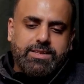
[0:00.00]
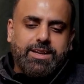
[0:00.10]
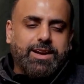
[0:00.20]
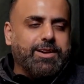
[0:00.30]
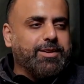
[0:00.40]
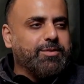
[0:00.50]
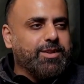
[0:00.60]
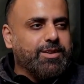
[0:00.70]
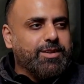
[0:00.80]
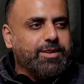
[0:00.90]
decided
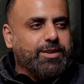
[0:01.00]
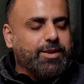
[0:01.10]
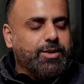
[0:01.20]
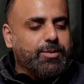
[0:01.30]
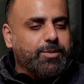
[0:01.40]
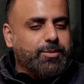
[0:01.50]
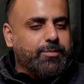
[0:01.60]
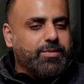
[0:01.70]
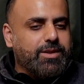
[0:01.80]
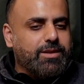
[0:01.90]

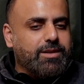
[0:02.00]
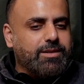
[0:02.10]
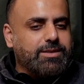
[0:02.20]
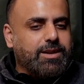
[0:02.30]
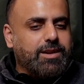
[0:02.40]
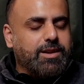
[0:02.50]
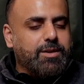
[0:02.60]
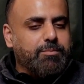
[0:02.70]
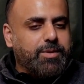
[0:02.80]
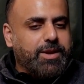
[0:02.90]
to start a
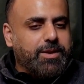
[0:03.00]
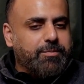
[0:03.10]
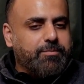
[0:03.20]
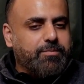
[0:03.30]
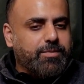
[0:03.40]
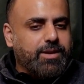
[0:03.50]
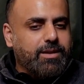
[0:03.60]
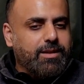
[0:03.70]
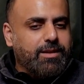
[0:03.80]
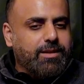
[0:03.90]
company?
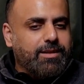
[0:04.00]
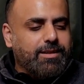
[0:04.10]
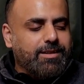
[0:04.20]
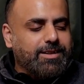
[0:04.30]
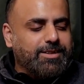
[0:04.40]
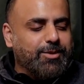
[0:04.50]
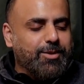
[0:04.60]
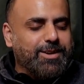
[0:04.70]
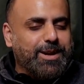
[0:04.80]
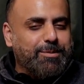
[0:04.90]
It's a
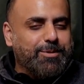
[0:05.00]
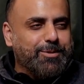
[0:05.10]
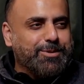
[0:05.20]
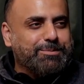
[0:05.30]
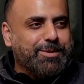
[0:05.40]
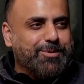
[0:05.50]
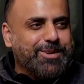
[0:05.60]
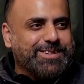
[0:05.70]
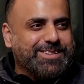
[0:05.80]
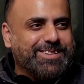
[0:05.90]
wrong time to lose my
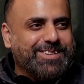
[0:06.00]
voice,